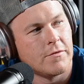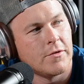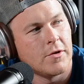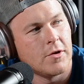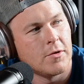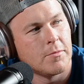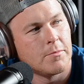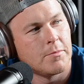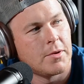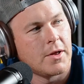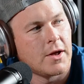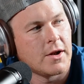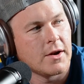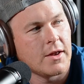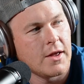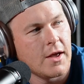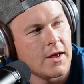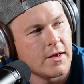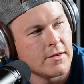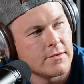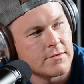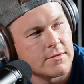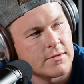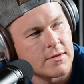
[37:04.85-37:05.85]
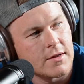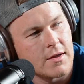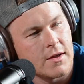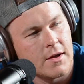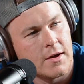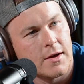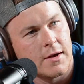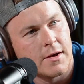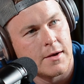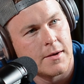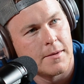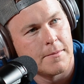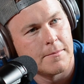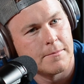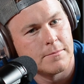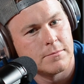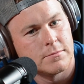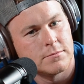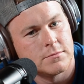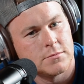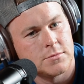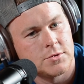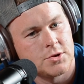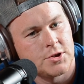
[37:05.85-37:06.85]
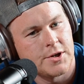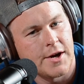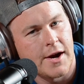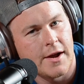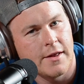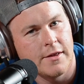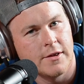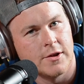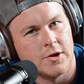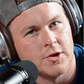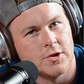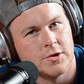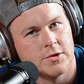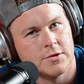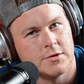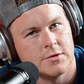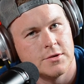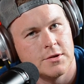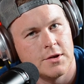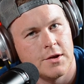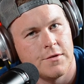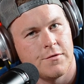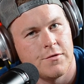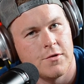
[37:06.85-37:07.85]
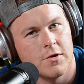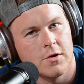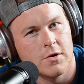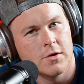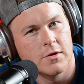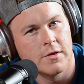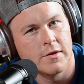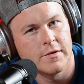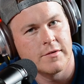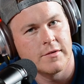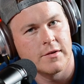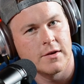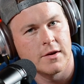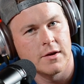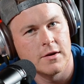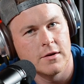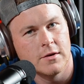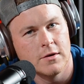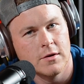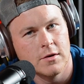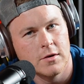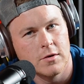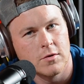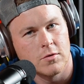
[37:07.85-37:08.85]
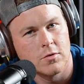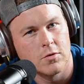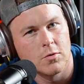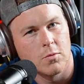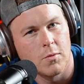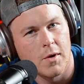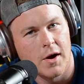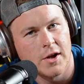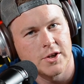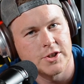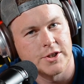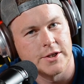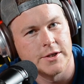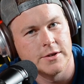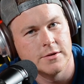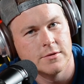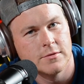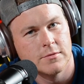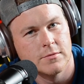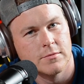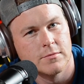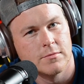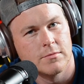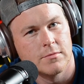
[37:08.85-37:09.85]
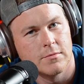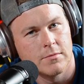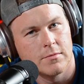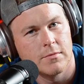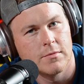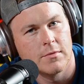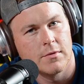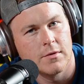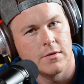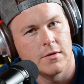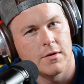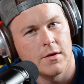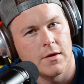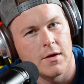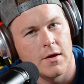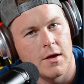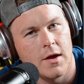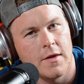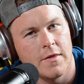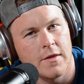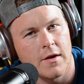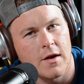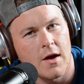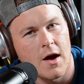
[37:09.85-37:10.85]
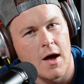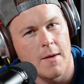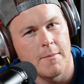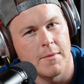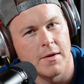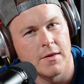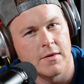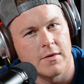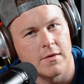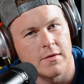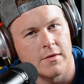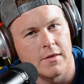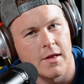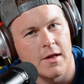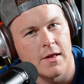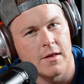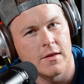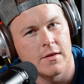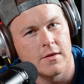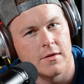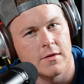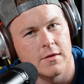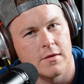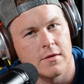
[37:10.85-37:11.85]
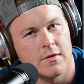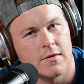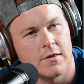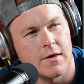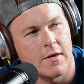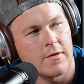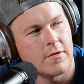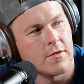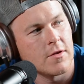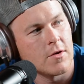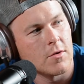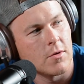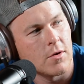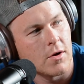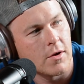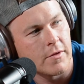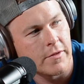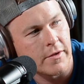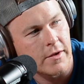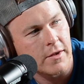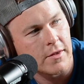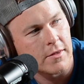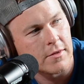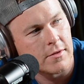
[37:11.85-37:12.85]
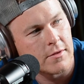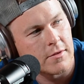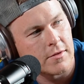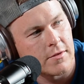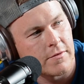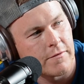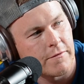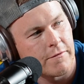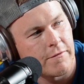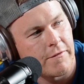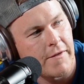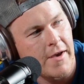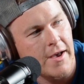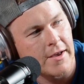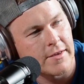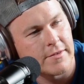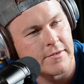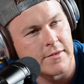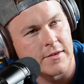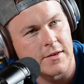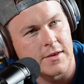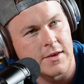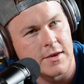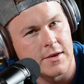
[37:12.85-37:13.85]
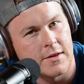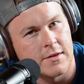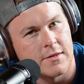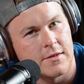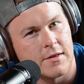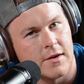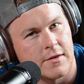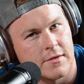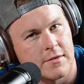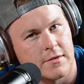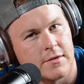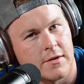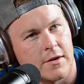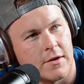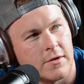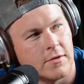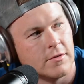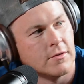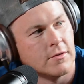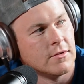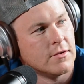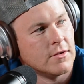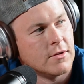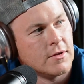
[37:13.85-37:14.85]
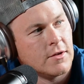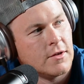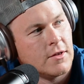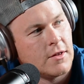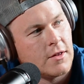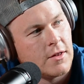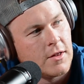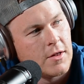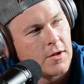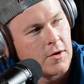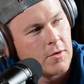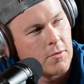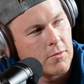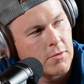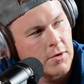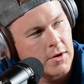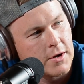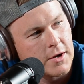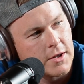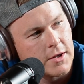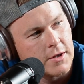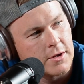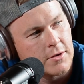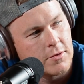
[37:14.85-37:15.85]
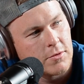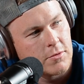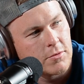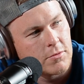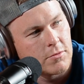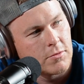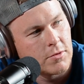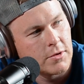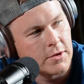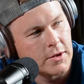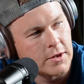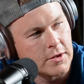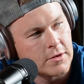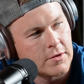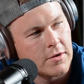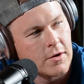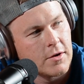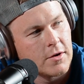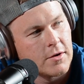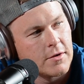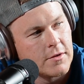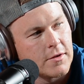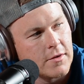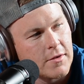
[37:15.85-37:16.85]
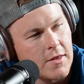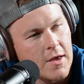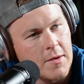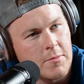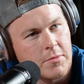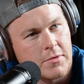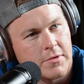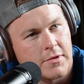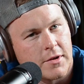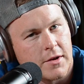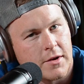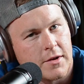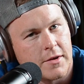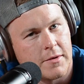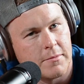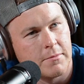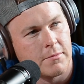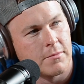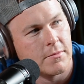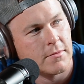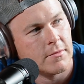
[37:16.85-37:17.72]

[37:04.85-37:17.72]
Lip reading: Vault podcast challenge. If you're listening or watching, in the comments, let Seth know all the facts that he doesn't know. We're gonna really turn the tables on him.